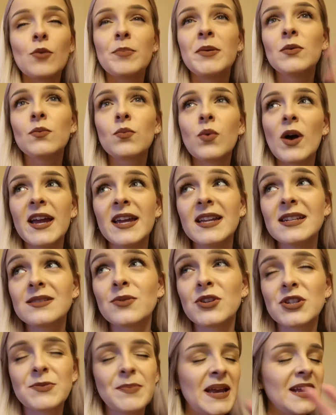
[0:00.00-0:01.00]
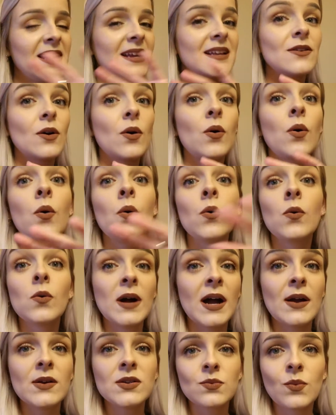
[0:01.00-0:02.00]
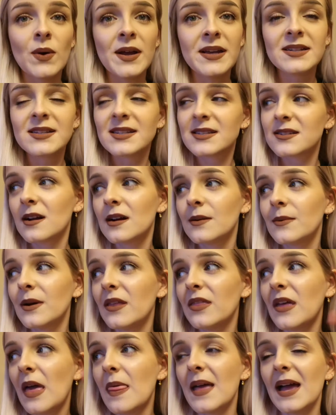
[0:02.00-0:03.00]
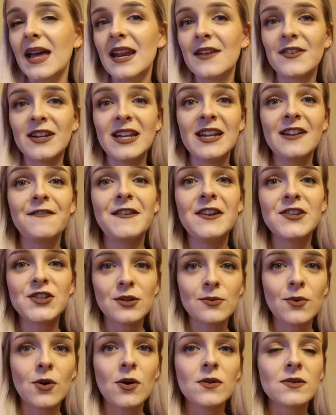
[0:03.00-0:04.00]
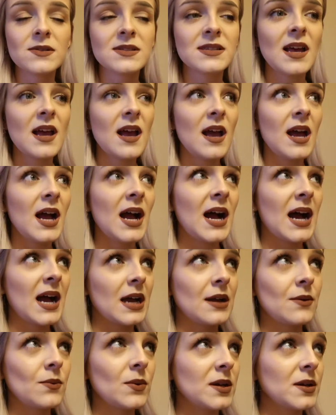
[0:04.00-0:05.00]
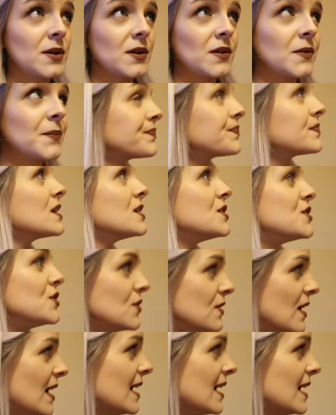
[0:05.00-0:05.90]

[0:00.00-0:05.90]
all be white, we're just painting the whole house white to start with and then if I need feature walls, I will do